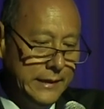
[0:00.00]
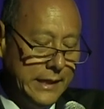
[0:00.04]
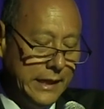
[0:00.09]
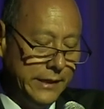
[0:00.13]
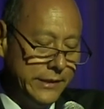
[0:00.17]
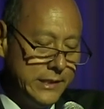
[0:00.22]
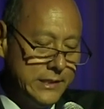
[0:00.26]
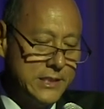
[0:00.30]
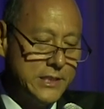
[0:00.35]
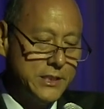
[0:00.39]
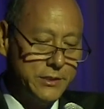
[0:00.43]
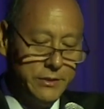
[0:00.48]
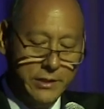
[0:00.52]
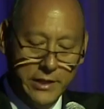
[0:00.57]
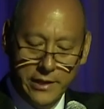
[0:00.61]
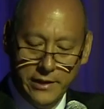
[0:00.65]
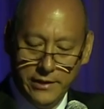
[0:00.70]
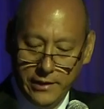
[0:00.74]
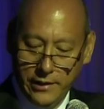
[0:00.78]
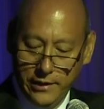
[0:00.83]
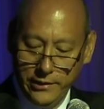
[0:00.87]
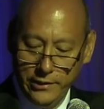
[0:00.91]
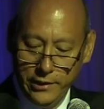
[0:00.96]
Now, this is
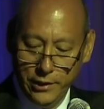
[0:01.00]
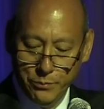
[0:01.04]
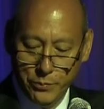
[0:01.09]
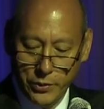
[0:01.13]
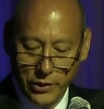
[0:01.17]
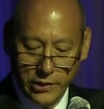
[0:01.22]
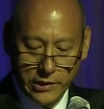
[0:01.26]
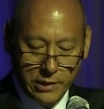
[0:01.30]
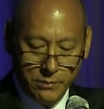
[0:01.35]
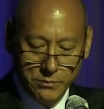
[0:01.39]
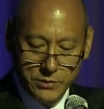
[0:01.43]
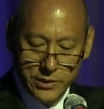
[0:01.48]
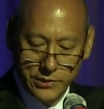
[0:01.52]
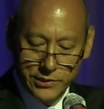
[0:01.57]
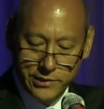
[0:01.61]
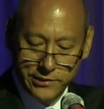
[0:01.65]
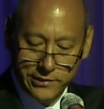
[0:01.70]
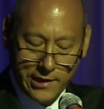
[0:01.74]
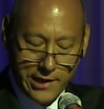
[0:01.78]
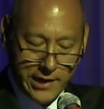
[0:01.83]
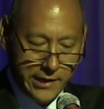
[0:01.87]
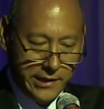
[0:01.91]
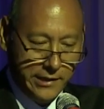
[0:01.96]
a, a new book. I'm
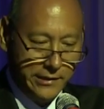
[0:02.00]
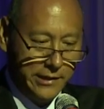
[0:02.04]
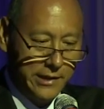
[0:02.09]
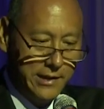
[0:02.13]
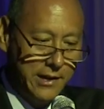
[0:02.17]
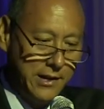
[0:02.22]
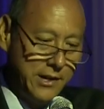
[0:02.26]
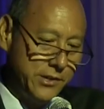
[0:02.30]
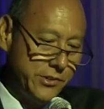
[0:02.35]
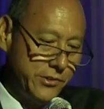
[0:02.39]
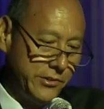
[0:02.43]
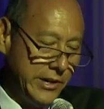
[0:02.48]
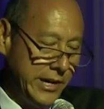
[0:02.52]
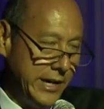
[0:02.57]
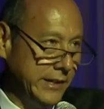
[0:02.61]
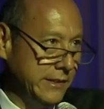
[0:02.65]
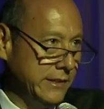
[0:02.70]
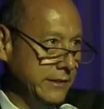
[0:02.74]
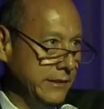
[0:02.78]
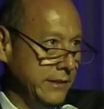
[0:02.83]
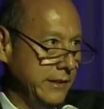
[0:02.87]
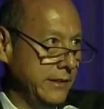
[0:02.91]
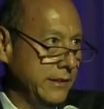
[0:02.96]
just signing the
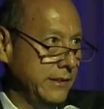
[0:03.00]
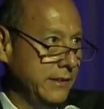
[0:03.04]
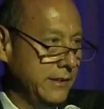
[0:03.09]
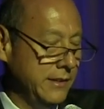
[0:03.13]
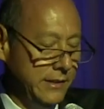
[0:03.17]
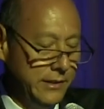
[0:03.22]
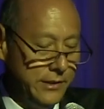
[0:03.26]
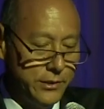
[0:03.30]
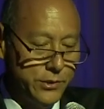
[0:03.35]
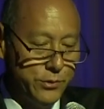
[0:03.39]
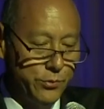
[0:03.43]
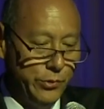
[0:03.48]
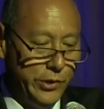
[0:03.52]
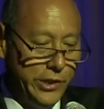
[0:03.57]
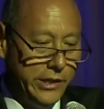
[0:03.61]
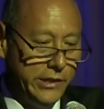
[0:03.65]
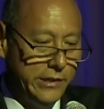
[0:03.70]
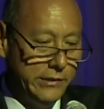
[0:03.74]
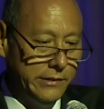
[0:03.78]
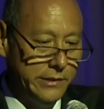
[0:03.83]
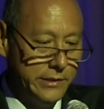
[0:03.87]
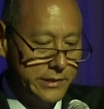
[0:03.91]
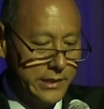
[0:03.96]
contract uh, this
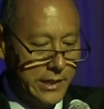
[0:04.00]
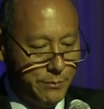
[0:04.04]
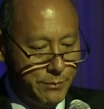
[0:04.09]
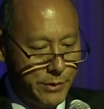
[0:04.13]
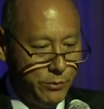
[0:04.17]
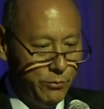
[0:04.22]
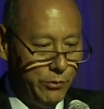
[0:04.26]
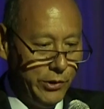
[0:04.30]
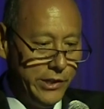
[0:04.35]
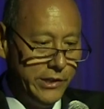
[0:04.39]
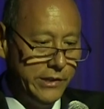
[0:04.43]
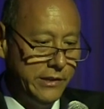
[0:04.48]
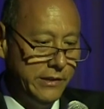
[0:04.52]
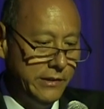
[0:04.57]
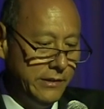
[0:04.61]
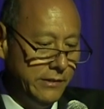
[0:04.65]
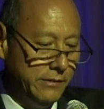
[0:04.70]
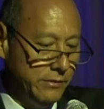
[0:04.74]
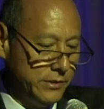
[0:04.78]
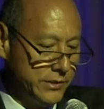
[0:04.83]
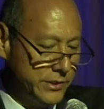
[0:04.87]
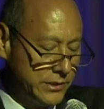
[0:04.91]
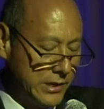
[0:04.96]
week, this coming week,
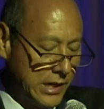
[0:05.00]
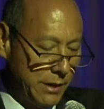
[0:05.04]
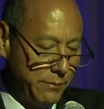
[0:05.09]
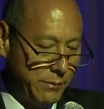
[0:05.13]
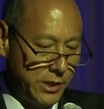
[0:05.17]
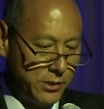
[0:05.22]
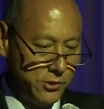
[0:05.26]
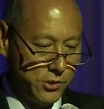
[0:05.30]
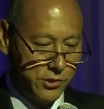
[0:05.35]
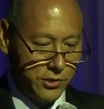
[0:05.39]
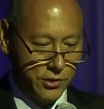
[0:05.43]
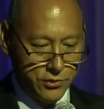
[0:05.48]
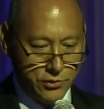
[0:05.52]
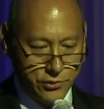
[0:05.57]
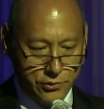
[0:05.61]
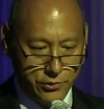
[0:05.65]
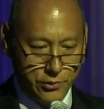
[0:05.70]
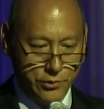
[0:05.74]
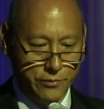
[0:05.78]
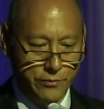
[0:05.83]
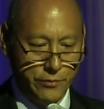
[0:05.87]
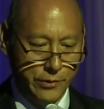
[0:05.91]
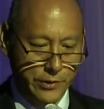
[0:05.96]
with Simon and
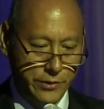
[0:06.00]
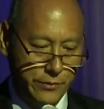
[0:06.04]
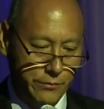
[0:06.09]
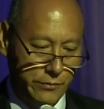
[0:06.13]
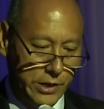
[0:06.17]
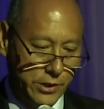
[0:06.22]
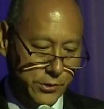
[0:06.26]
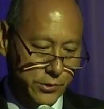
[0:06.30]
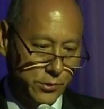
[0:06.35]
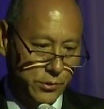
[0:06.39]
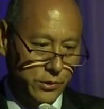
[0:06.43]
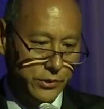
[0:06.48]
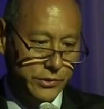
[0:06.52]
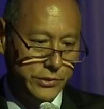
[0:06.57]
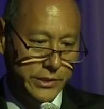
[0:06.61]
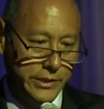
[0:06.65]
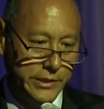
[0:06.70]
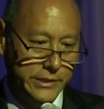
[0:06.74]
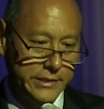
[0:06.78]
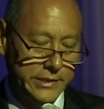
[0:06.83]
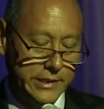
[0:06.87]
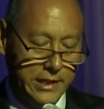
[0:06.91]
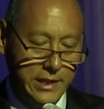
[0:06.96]
Schuster for
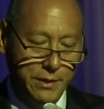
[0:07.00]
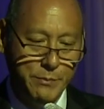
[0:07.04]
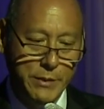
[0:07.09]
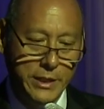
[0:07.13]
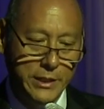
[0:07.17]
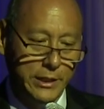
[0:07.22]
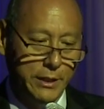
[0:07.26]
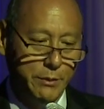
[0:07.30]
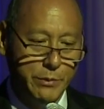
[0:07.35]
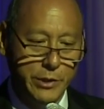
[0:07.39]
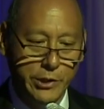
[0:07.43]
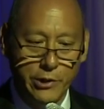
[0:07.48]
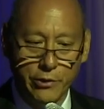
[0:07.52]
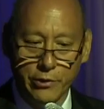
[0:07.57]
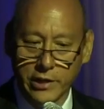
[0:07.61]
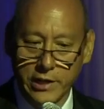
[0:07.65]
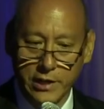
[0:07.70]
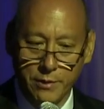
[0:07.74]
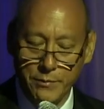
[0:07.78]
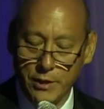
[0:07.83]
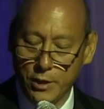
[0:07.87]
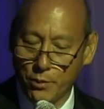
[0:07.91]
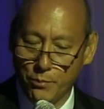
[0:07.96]
Thresholds. It's "Give Me Liberty
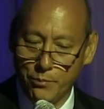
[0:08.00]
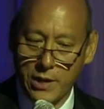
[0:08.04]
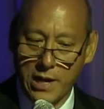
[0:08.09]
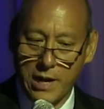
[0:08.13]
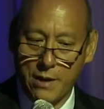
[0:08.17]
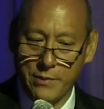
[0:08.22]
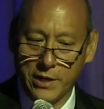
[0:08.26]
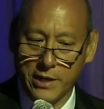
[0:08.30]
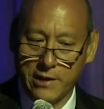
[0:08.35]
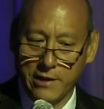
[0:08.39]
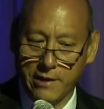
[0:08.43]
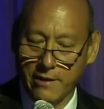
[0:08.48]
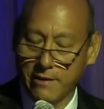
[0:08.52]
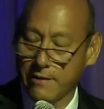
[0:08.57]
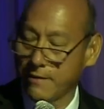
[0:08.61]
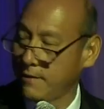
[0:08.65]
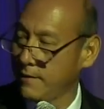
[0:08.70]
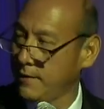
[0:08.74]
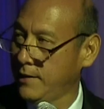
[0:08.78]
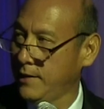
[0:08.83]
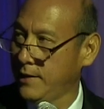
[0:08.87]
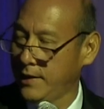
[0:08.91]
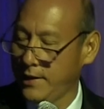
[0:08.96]
or Give Me
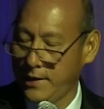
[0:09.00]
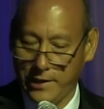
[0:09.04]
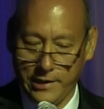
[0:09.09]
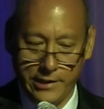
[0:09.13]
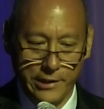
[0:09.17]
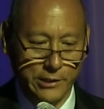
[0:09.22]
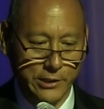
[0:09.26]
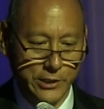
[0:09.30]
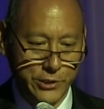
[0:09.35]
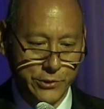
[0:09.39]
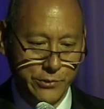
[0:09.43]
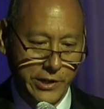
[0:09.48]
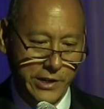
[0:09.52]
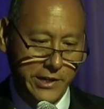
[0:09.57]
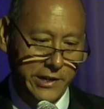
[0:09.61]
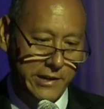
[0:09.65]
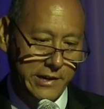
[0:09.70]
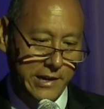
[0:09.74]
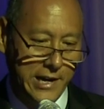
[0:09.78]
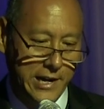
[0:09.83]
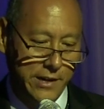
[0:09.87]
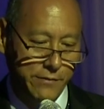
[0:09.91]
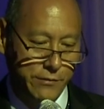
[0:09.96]
Obamacare: An
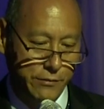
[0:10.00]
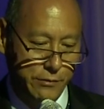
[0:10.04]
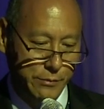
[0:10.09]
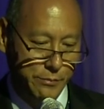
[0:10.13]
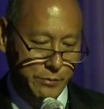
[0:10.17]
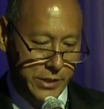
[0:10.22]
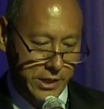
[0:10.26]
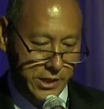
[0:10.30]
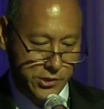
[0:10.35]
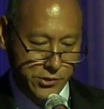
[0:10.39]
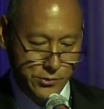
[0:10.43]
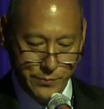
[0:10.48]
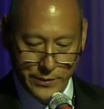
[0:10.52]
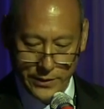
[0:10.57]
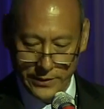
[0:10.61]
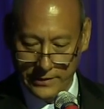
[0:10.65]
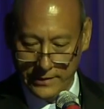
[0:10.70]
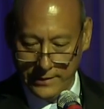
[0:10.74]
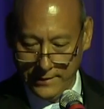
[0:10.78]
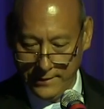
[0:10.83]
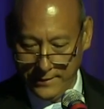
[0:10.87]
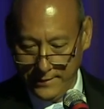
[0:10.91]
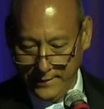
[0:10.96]
Illustrated Guide for
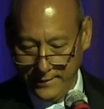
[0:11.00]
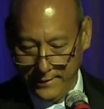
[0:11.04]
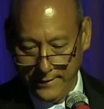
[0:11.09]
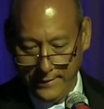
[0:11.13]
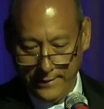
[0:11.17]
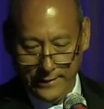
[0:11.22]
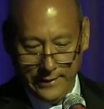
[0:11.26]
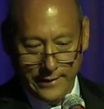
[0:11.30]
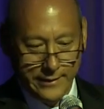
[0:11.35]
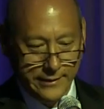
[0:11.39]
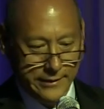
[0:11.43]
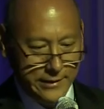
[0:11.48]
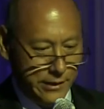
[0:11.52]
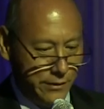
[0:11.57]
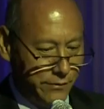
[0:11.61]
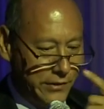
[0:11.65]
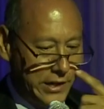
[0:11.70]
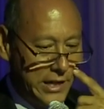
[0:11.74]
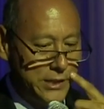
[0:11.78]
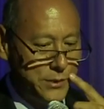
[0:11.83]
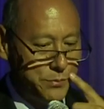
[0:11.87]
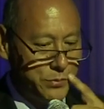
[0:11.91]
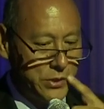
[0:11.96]
Impeachment." And uh,
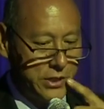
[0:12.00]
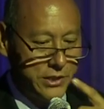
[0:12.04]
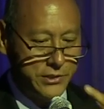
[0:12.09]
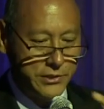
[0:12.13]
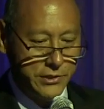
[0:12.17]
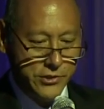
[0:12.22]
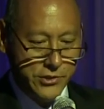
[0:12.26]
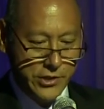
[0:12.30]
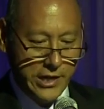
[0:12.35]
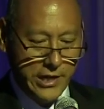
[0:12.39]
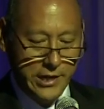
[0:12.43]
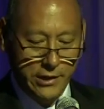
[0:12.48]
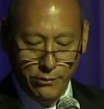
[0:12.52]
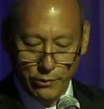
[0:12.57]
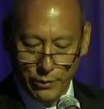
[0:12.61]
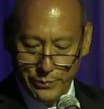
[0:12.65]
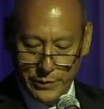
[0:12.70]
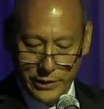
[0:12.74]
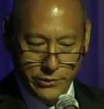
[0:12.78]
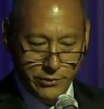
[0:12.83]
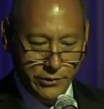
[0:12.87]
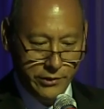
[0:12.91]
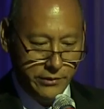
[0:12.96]
Vice President Cheney
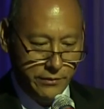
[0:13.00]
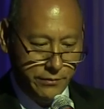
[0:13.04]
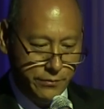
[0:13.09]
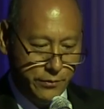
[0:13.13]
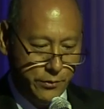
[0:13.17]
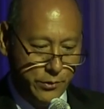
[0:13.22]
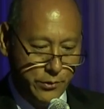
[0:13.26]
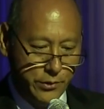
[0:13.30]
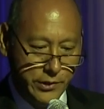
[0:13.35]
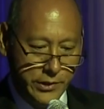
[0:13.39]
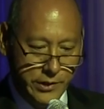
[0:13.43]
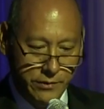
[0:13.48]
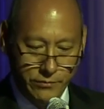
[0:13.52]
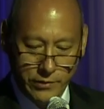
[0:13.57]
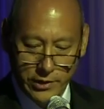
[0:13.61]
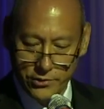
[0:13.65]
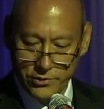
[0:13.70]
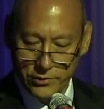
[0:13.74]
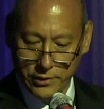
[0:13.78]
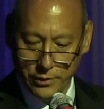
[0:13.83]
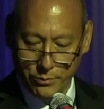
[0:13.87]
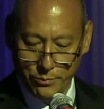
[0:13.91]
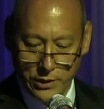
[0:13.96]
will be doing the forward, and
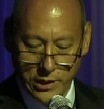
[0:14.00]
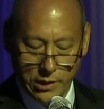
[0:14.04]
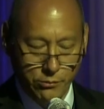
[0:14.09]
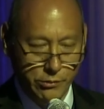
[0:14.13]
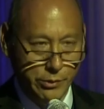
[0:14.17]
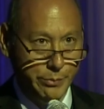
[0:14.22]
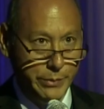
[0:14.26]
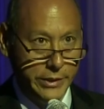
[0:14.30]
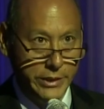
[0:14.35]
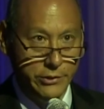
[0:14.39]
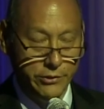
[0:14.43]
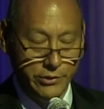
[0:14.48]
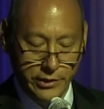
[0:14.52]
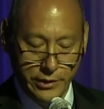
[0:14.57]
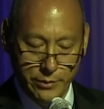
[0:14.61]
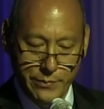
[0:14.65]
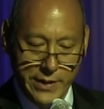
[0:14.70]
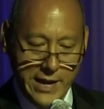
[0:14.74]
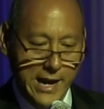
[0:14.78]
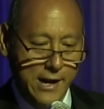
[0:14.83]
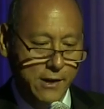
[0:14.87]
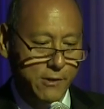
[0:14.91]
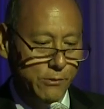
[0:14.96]
Rush Limbaugh will be doing
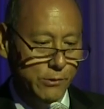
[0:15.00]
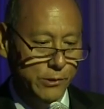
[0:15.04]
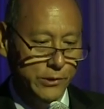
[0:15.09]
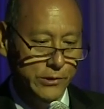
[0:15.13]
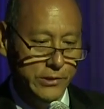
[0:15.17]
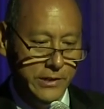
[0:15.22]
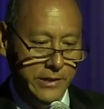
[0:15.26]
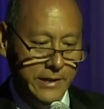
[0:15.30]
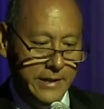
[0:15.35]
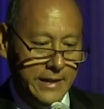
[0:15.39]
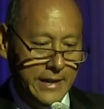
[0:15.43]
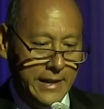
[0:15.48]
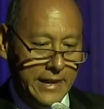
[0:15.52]
the backward.